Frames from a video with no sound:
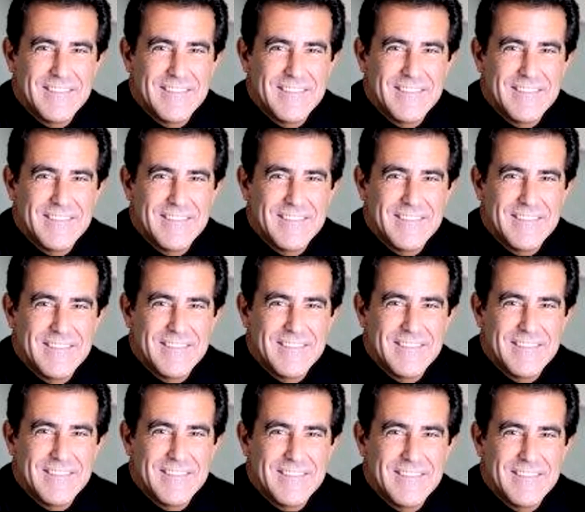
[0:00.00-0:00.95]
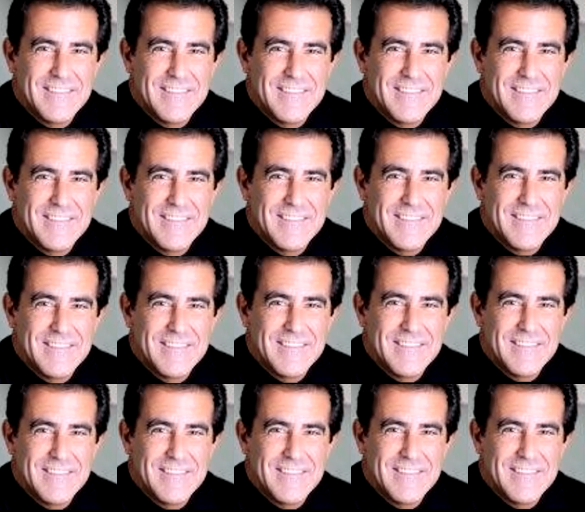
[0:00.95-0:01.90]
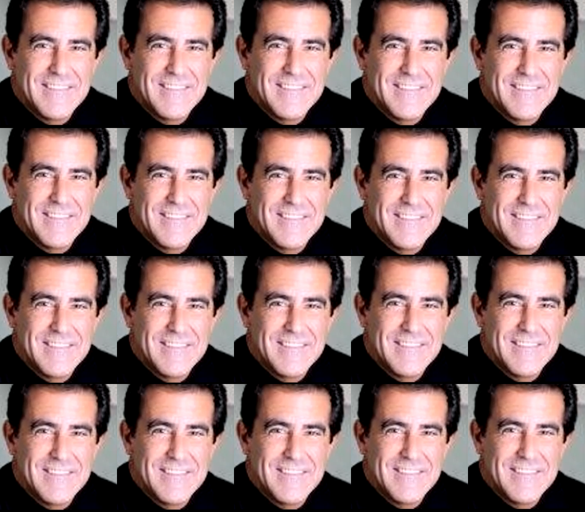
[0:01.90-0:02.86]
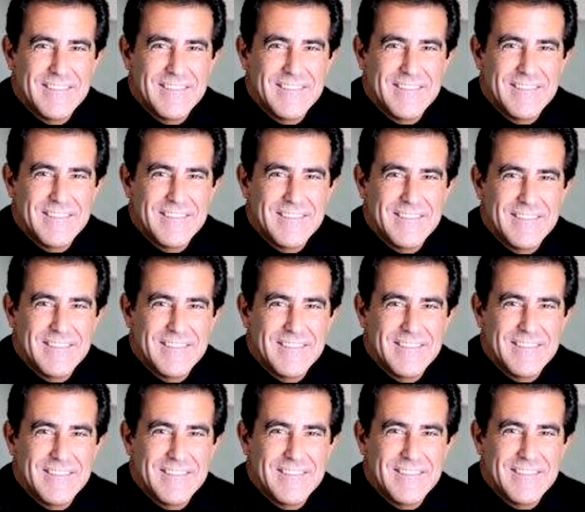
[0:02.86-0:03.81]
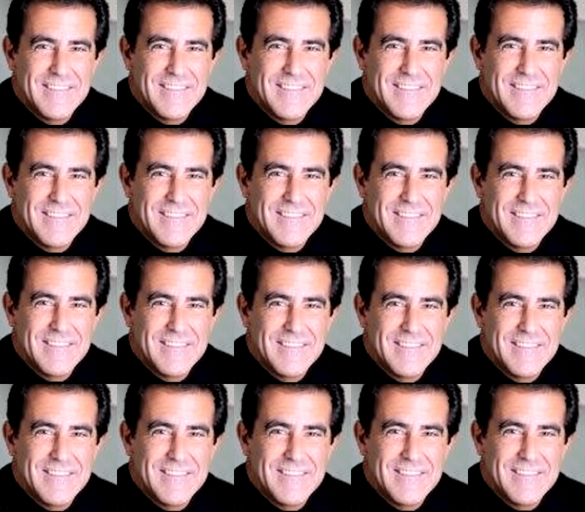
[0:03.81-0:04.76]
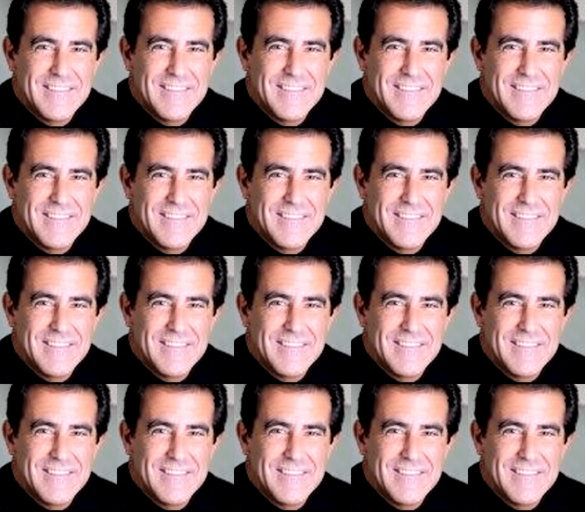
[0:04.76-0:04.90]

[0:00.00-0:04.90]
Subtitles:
This person isn't speaking.